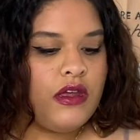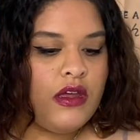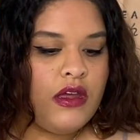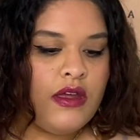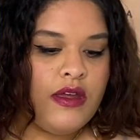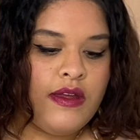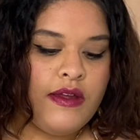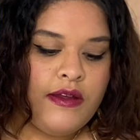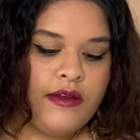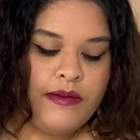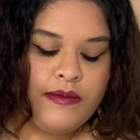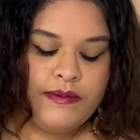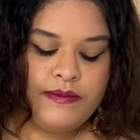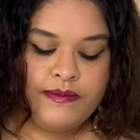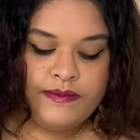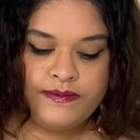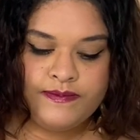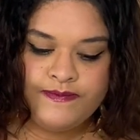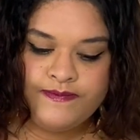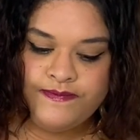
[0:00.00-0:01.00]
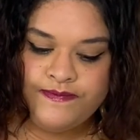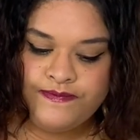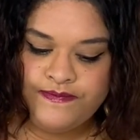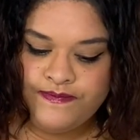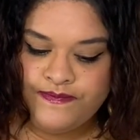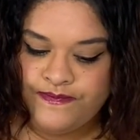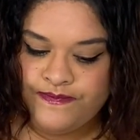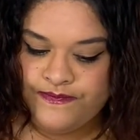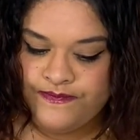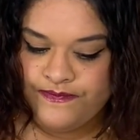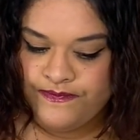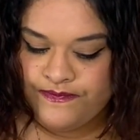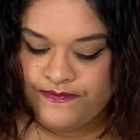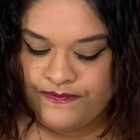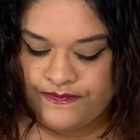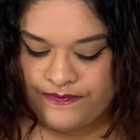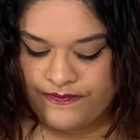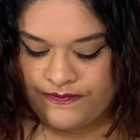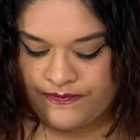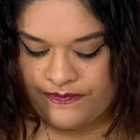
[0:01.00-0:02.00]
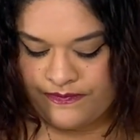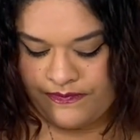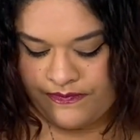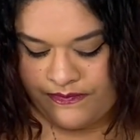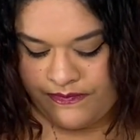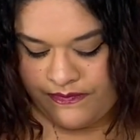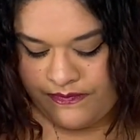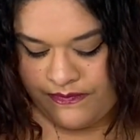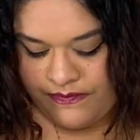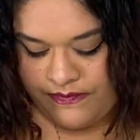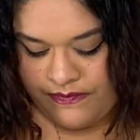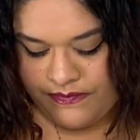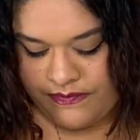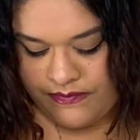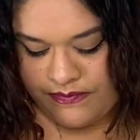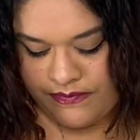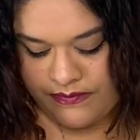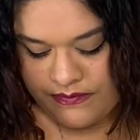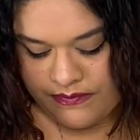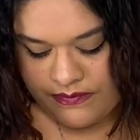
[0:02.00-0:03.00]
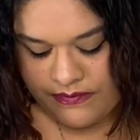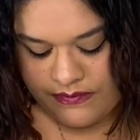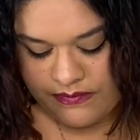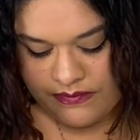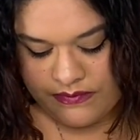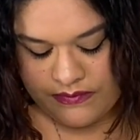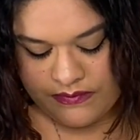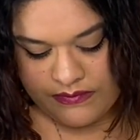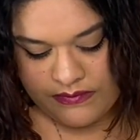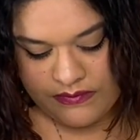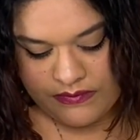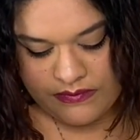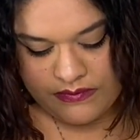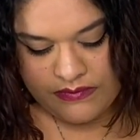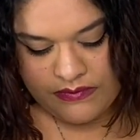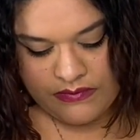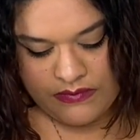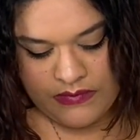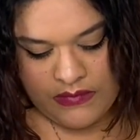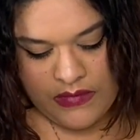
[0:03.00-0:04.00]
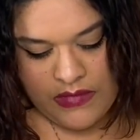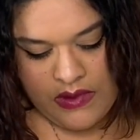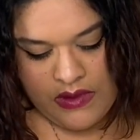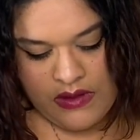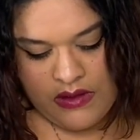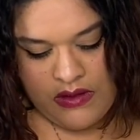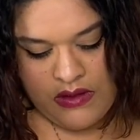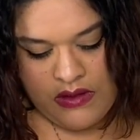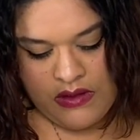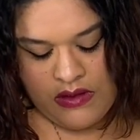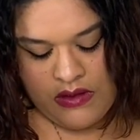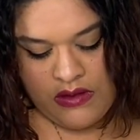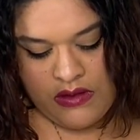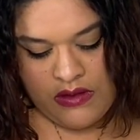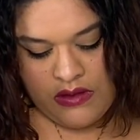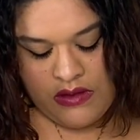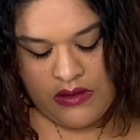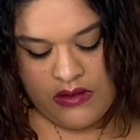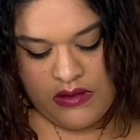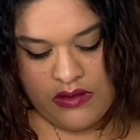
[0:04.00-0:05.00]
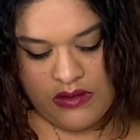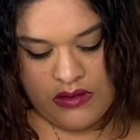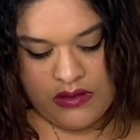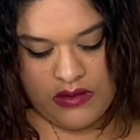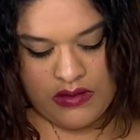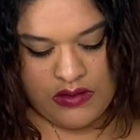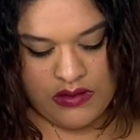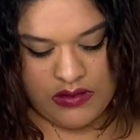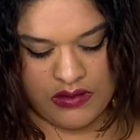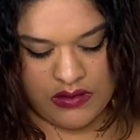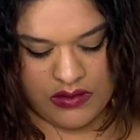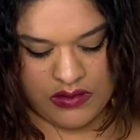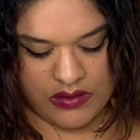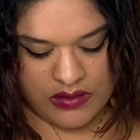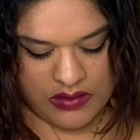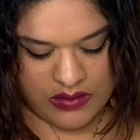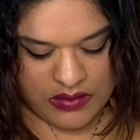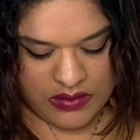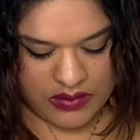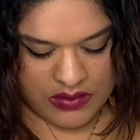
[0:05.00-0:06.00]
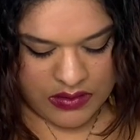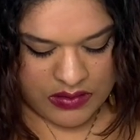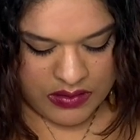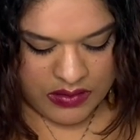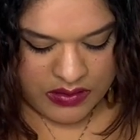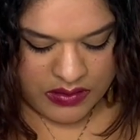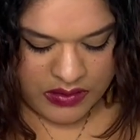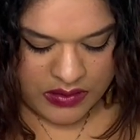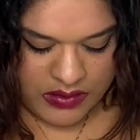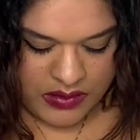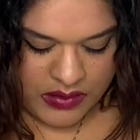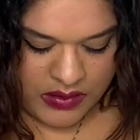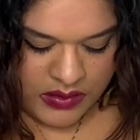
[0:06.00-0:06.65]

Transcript: (no one is talking)